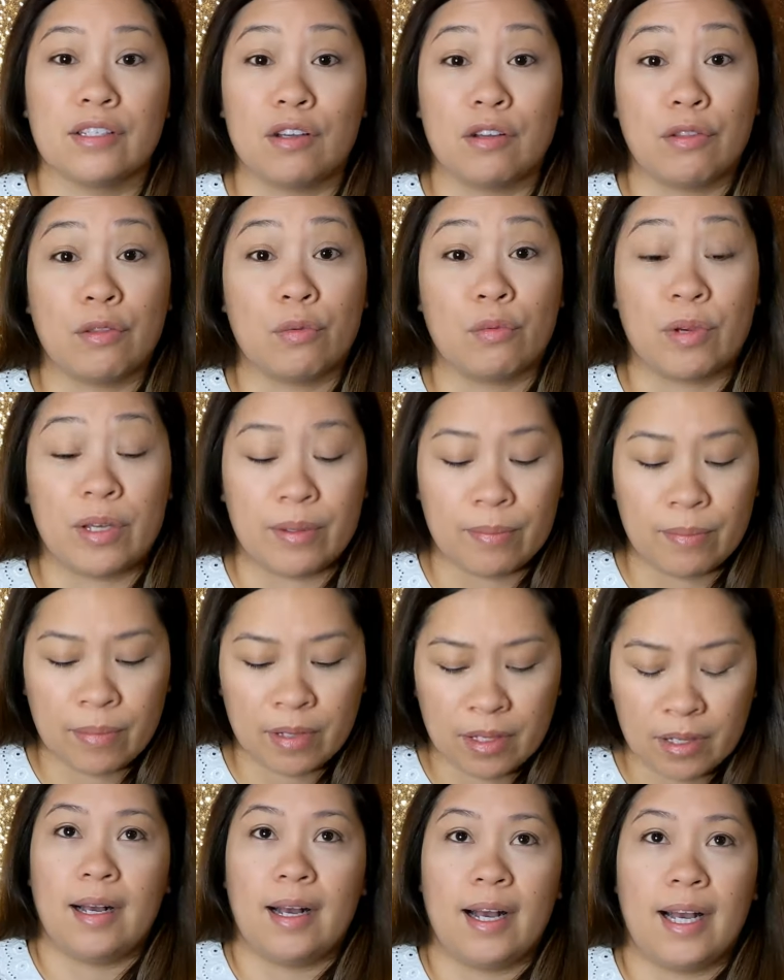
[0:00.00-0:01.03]
on the
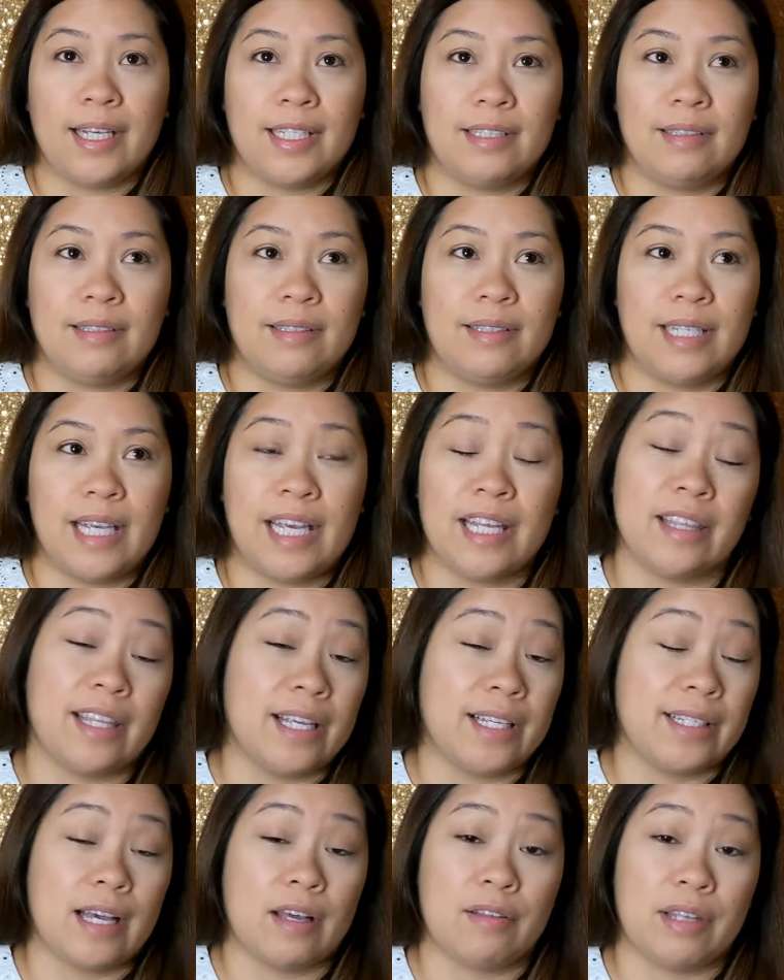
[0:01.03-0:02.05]
whim. I take
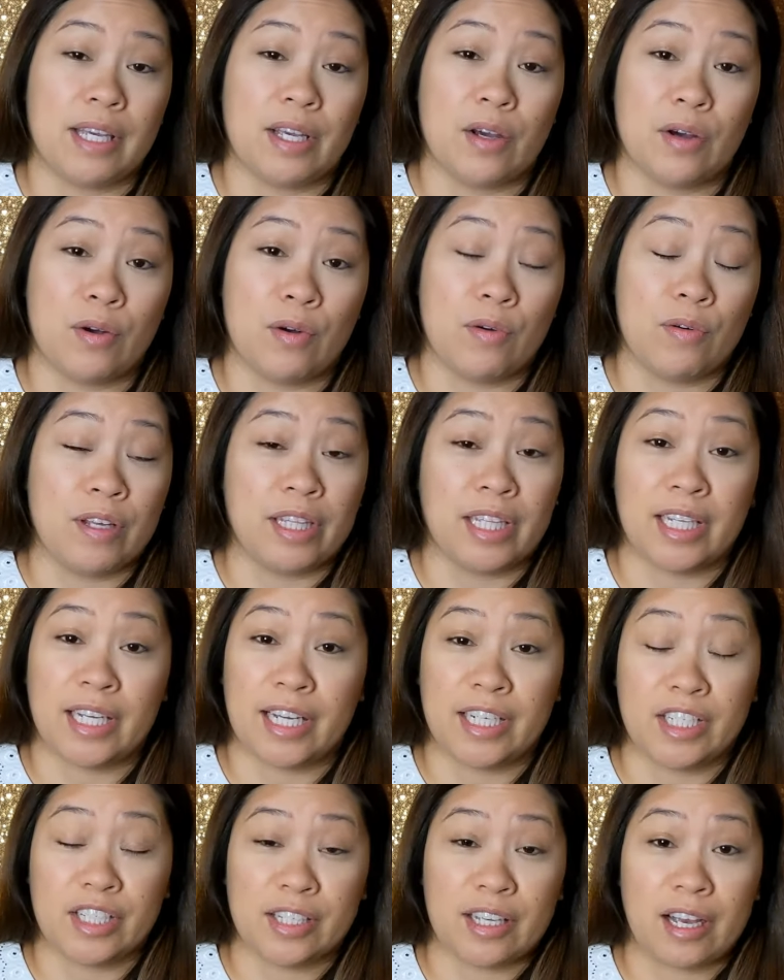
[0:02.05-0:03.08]
things how they go, and then
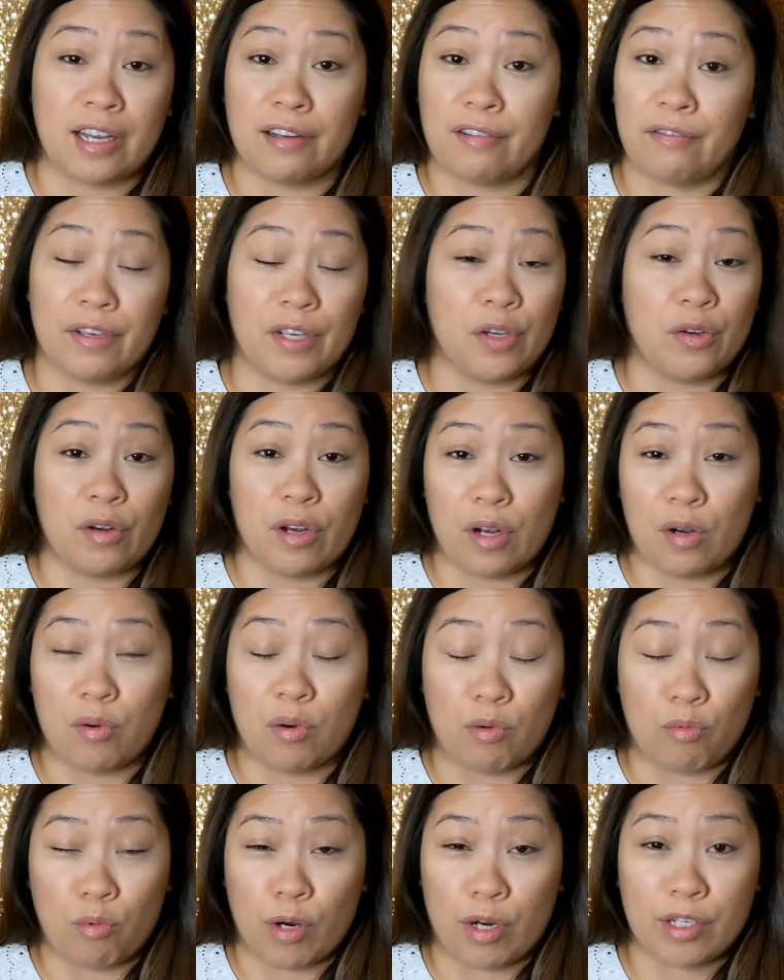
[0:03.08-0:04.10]
I just kind of figure out
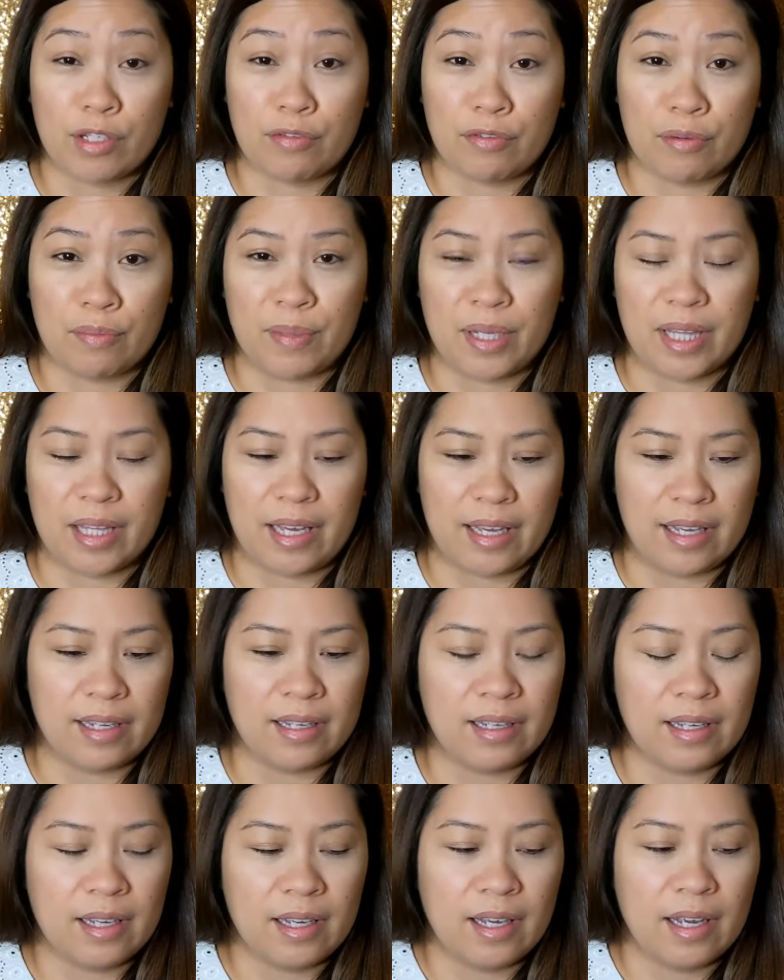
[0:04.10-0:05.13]
what works for me
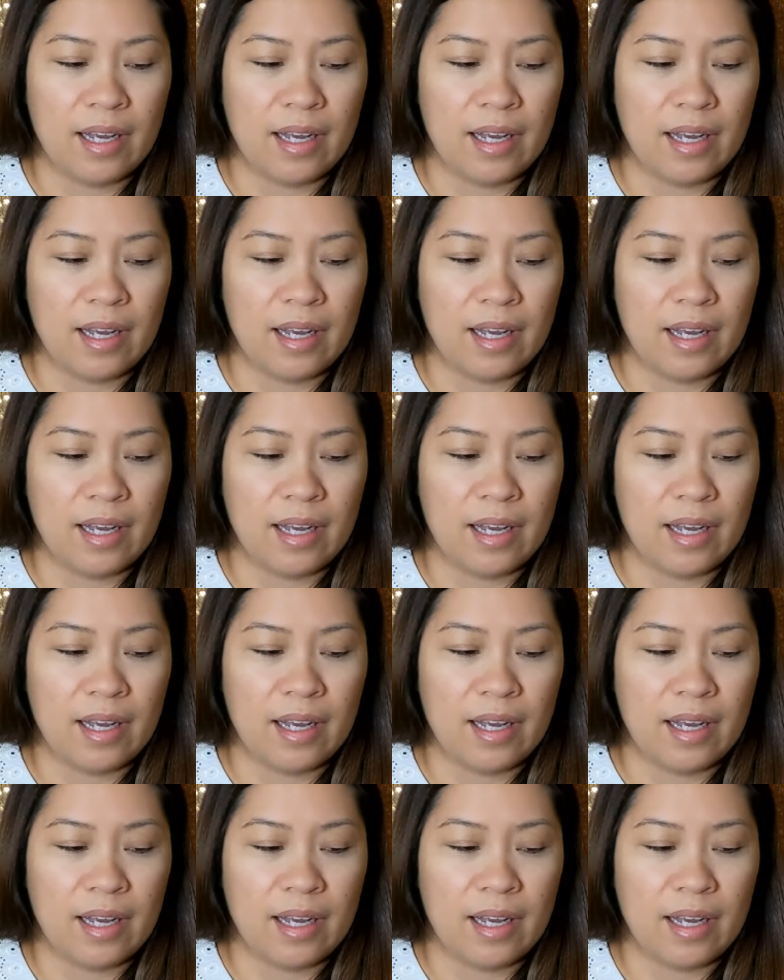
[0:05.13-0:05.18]
then.